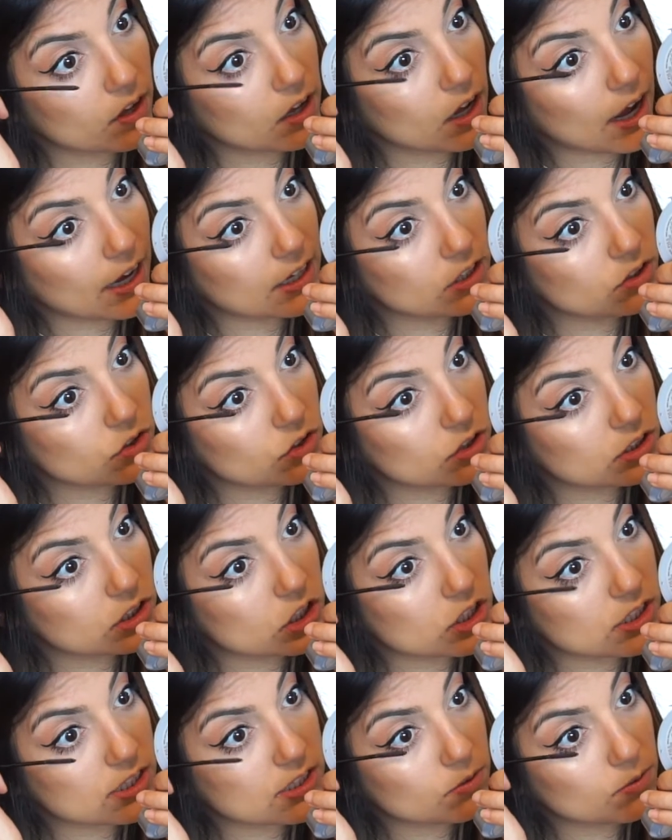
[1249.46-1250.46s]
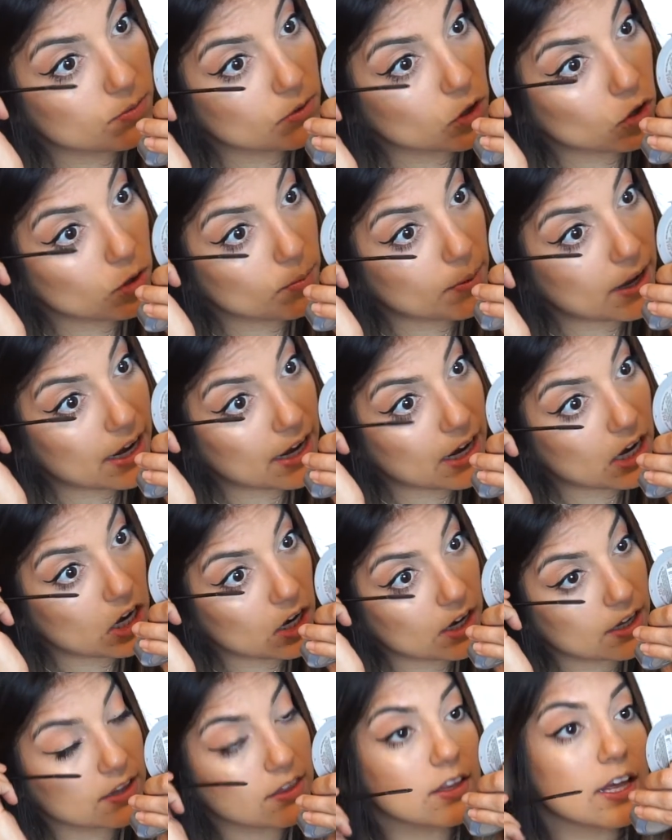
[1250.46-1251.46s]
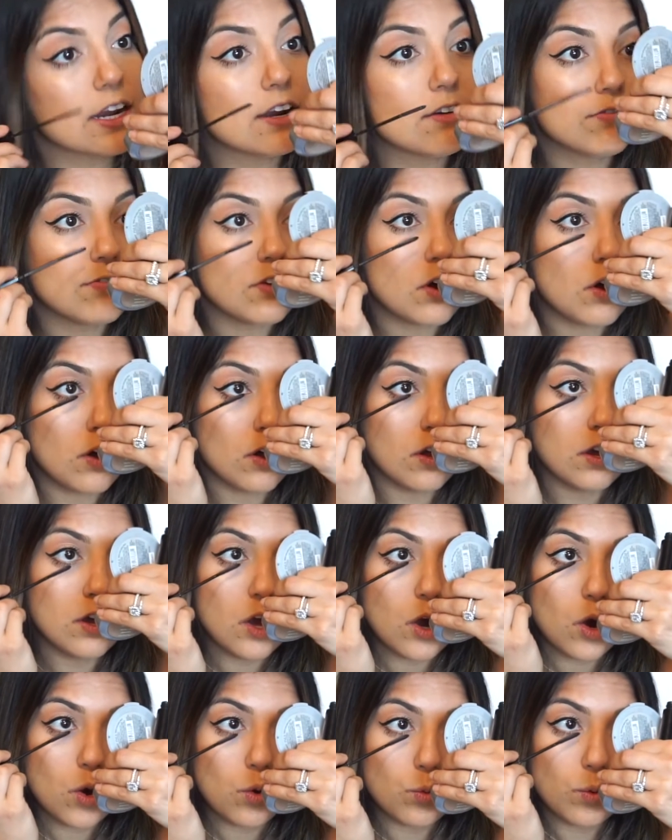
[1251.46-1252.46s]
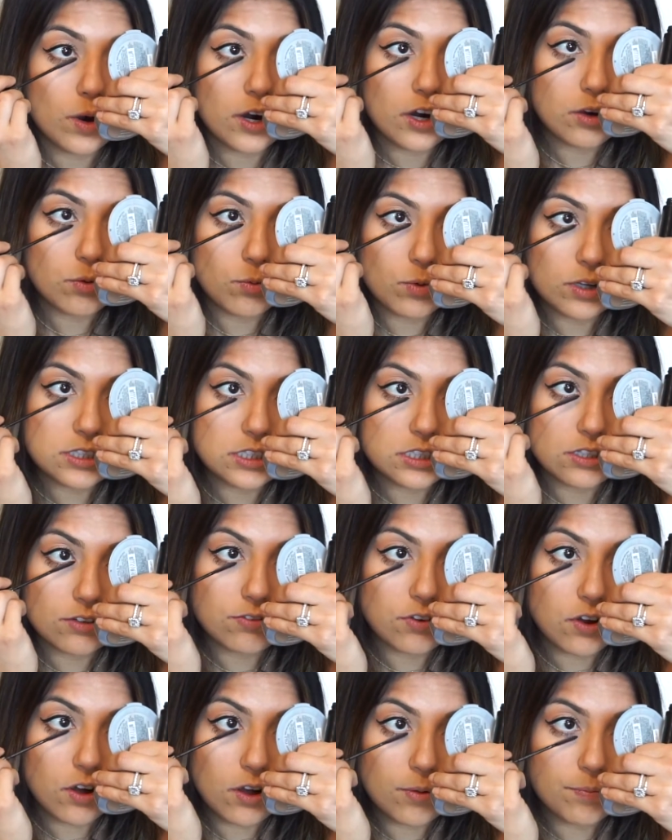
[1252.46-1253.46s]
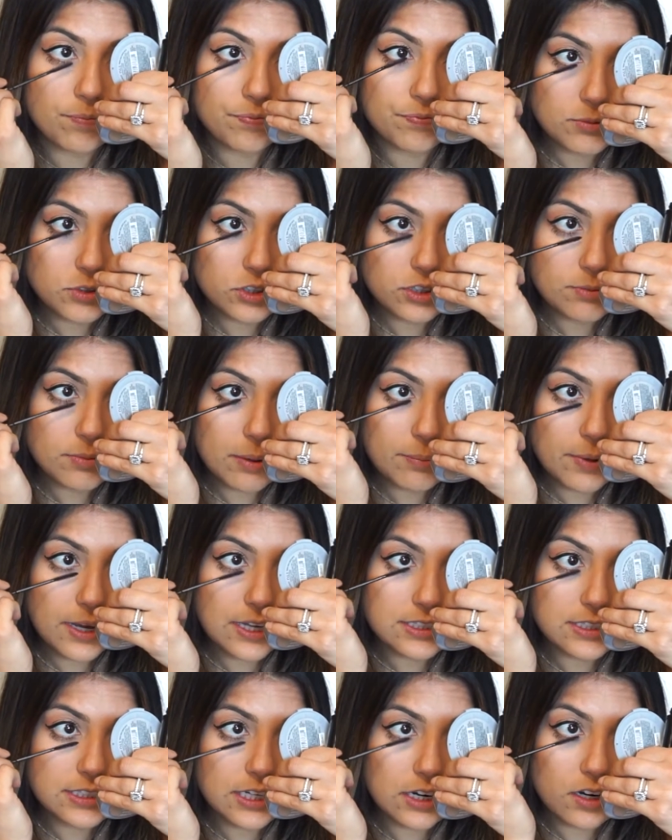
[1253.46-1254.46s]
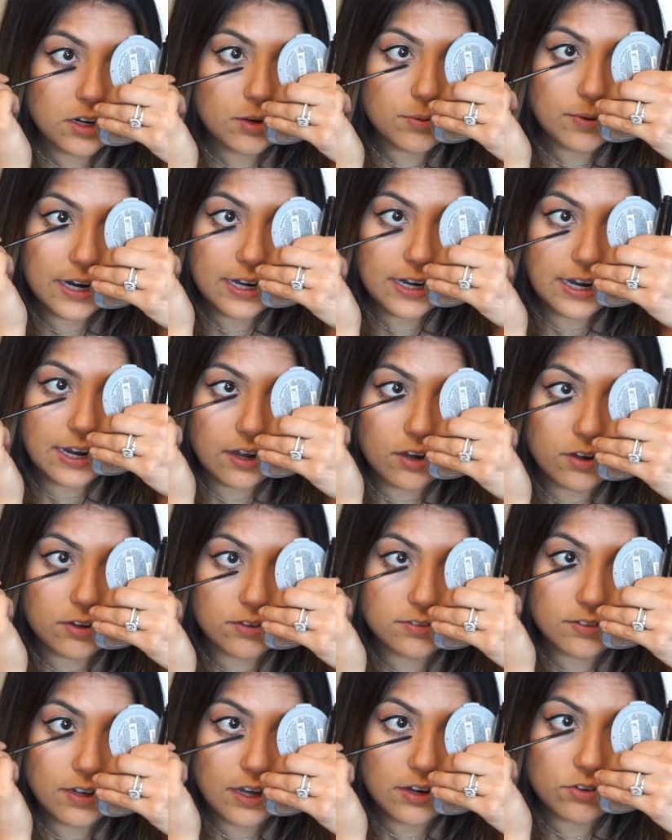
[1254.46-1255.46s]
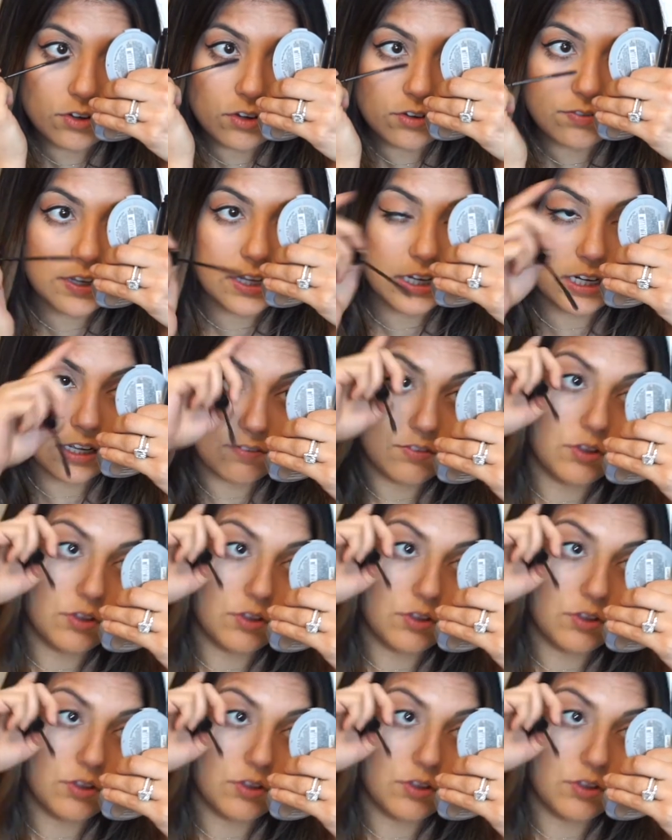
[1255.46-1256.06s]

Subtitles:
I usually just curl my hair and let it fall where it wants to fall. I'm doing my mascara right now. I don't know if any of